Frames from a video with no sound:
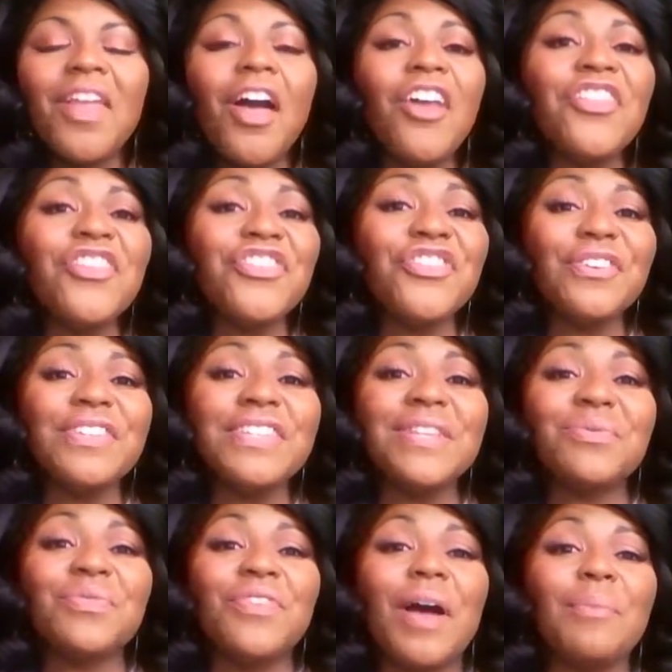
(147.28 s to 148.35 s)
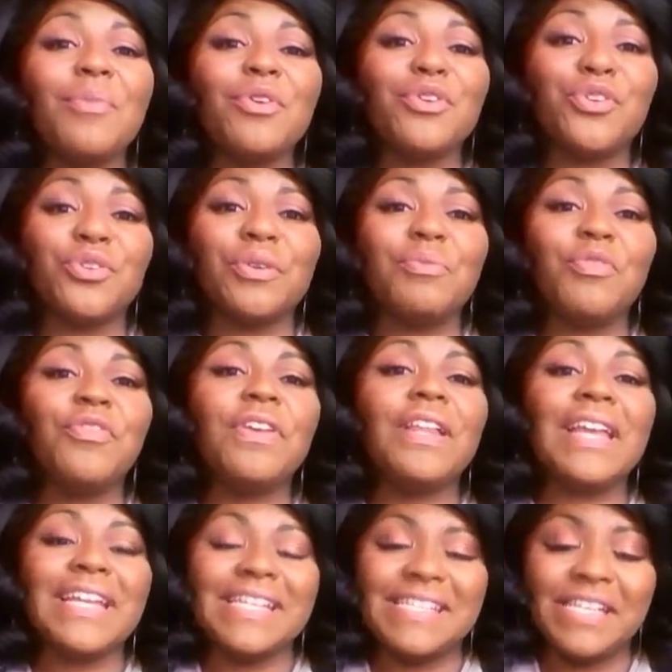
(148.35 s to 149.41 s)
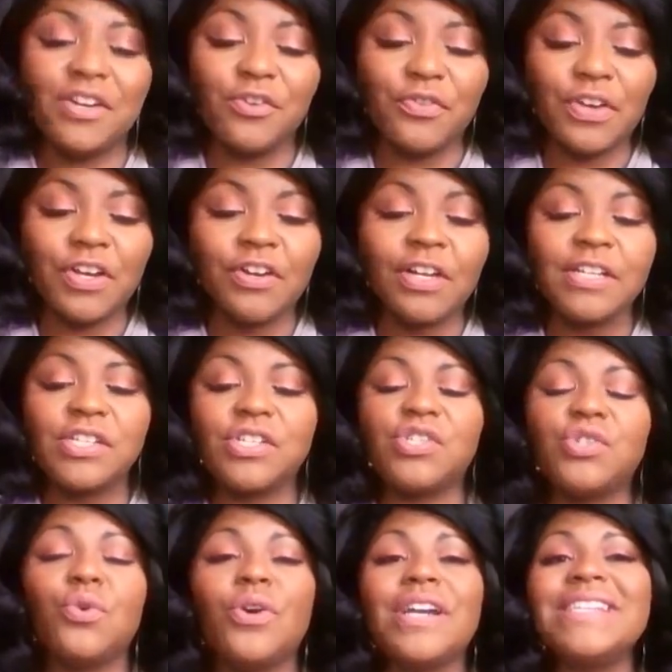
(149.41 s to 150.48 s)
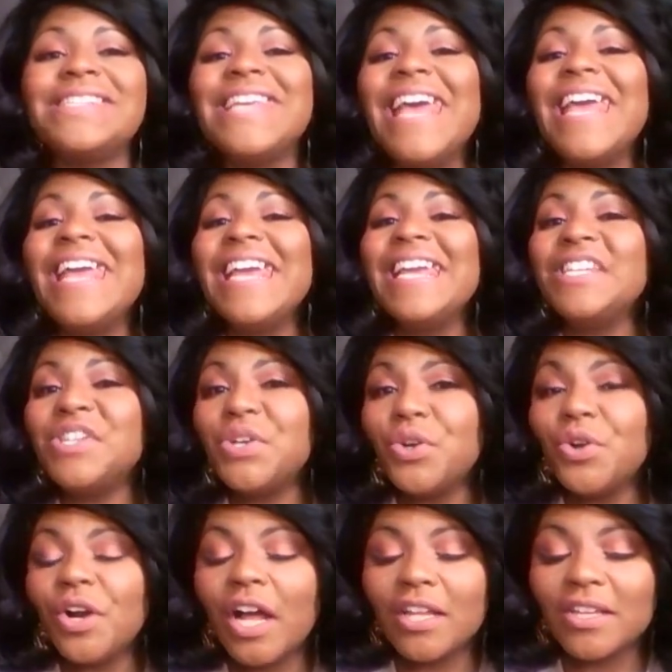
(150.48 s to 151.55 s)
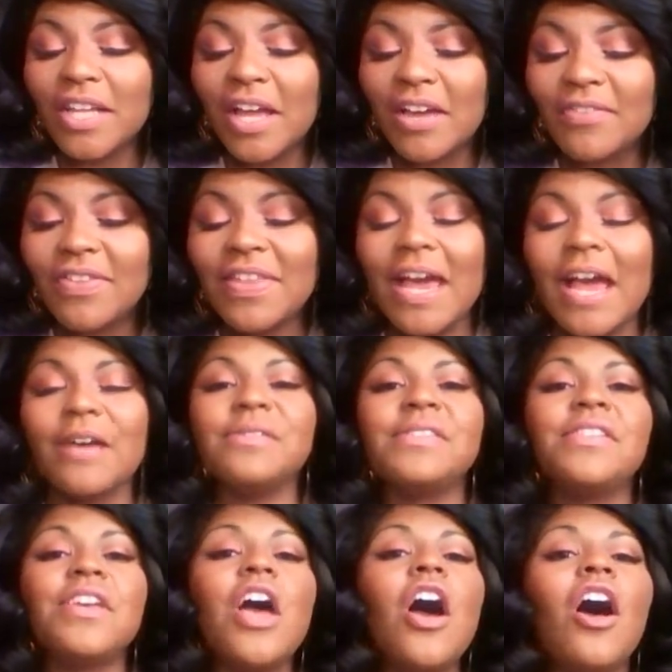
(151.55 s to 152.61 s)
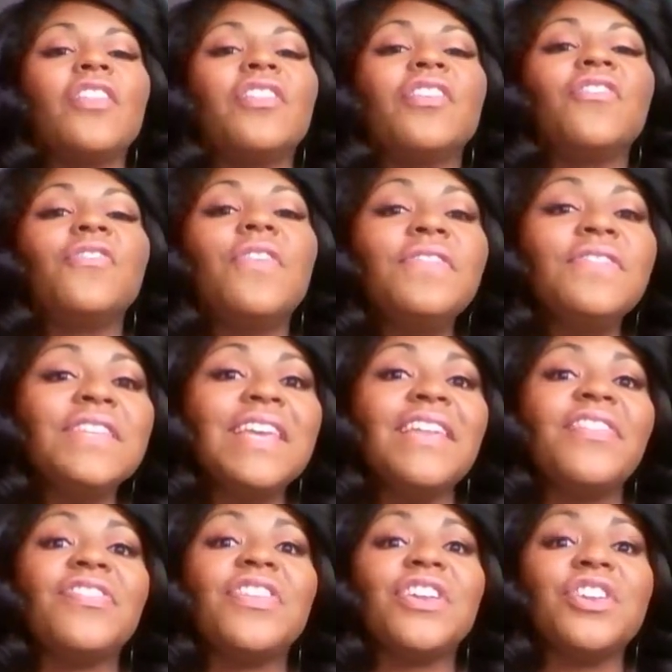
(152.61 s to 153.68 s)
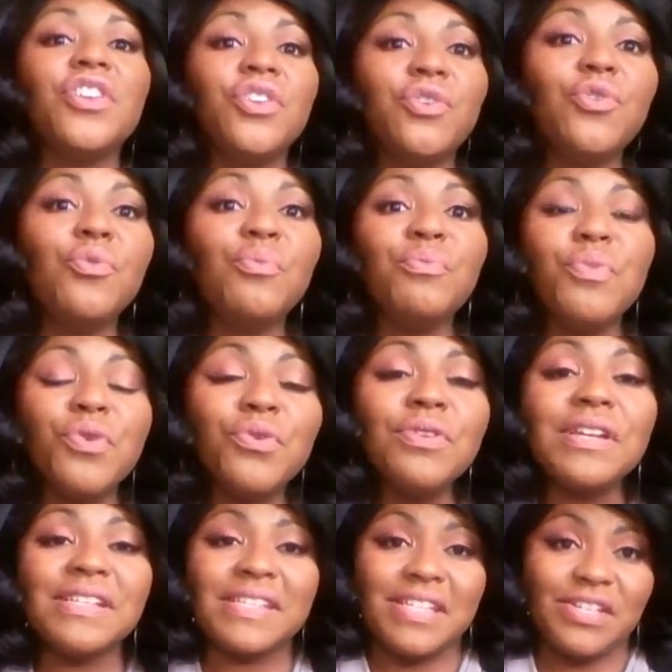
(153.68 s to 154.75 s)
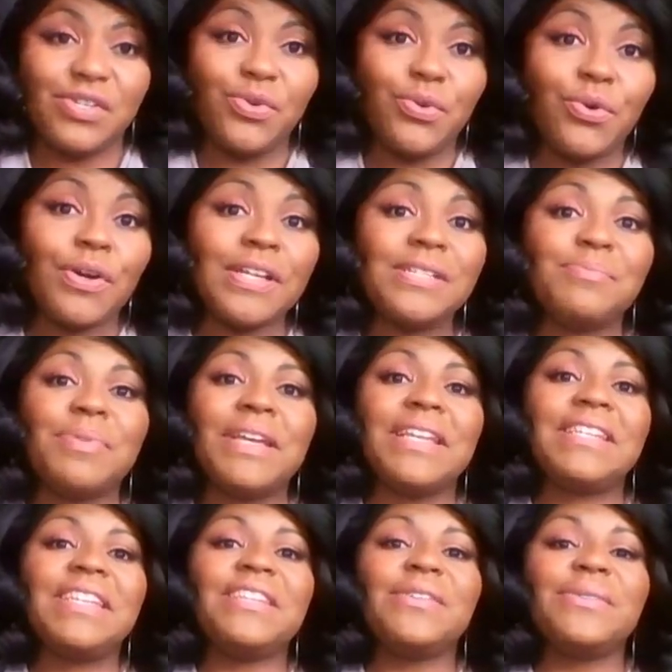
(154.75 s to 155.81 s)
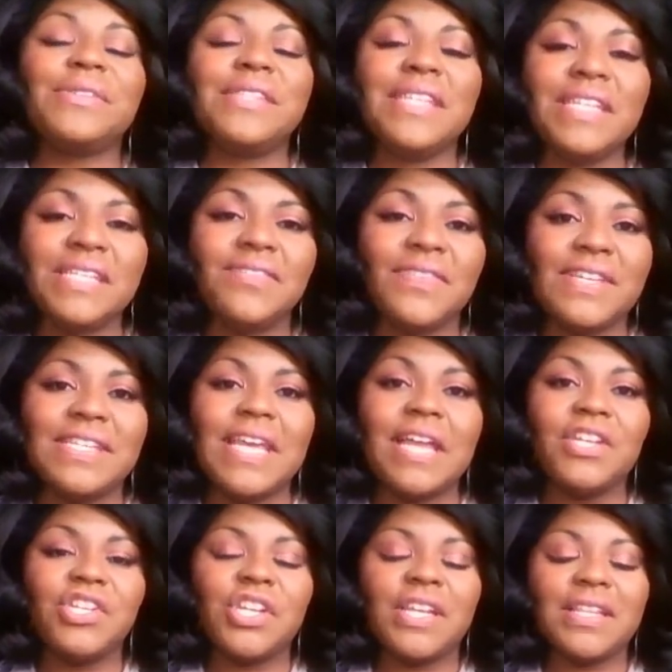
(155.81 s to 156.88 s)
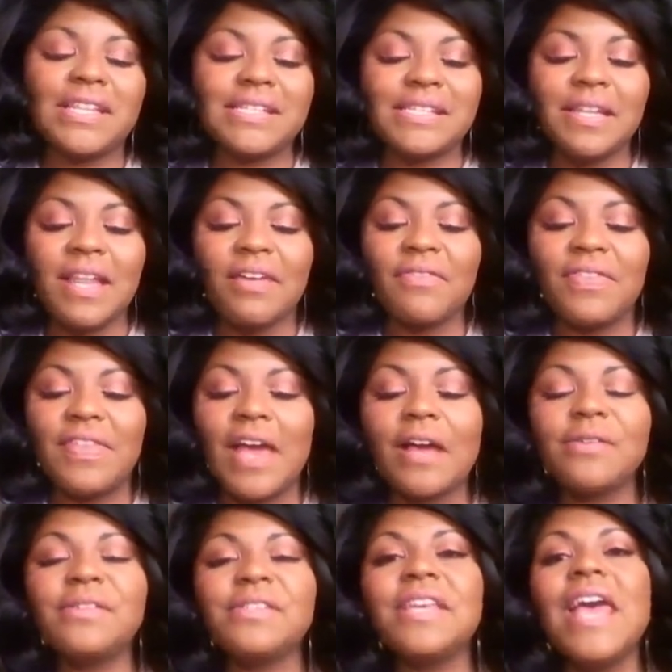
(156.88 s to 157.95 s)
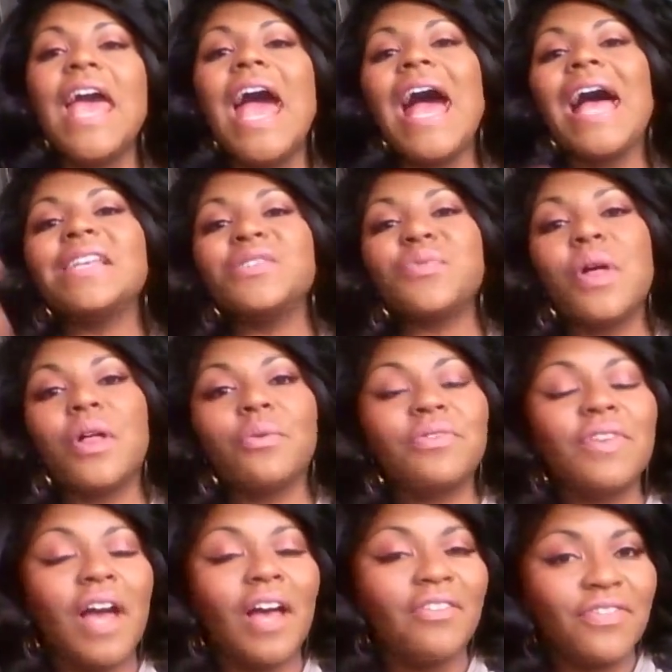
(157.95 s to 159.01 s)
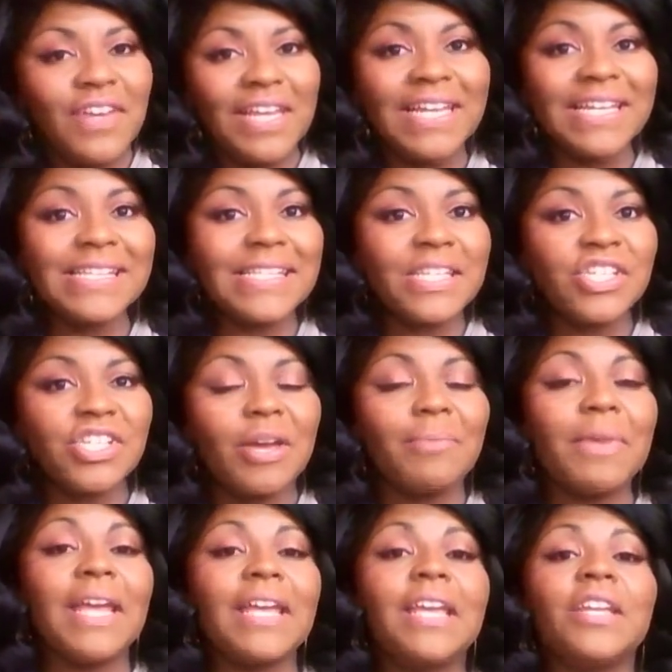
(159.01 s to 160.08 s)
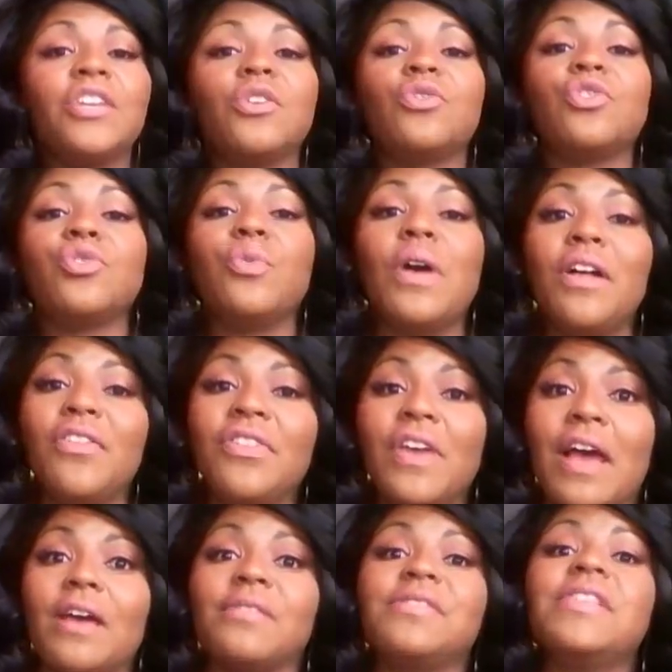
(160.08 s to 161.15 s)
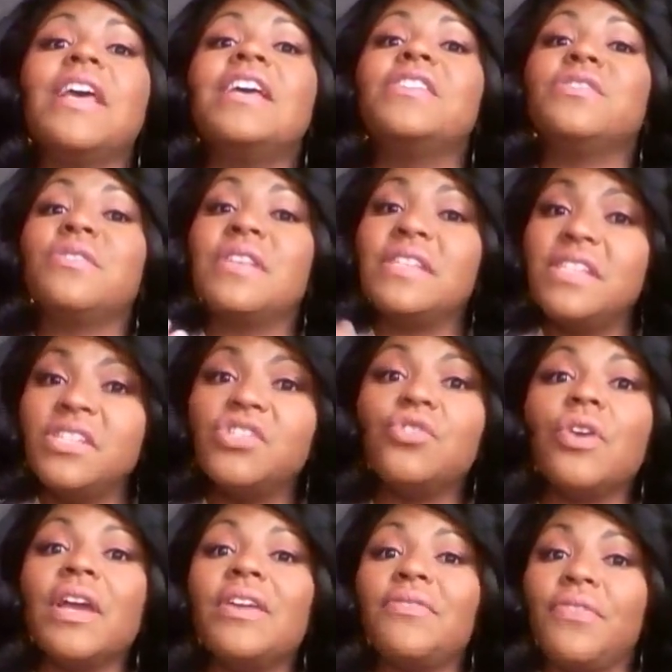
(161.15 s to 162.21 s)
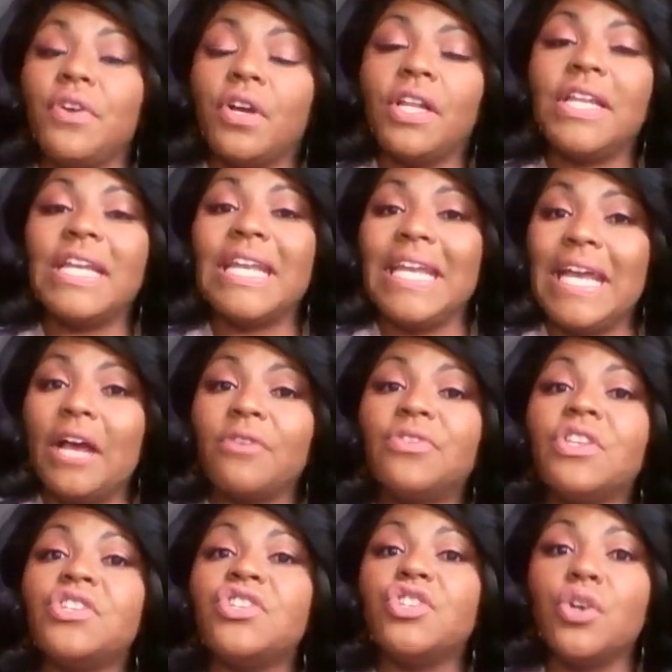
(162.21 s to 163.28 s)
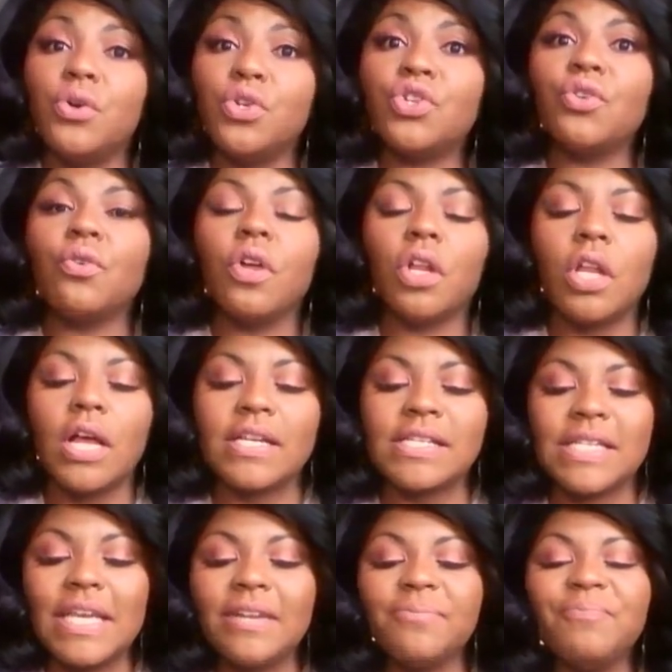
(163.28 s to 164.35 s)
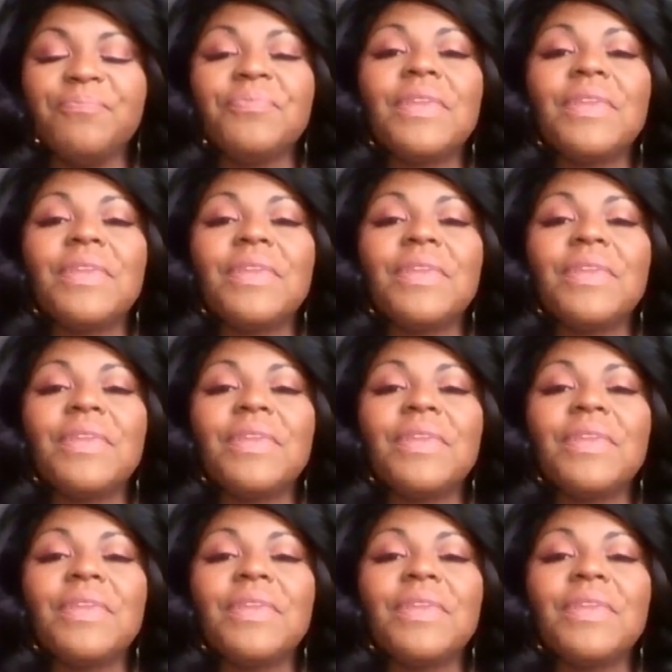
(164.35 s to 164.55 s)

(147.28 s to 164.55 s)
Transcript: On the 13th, we've got Mercury moving, like I said, over here into Taurus, into your 11th house. On the 15th, the new moon is in Taurus, planting those seeds of intention in this 11th house. As well, we've got Venus and Gemini in your 12th house. So this is great for cleaning out the social closet.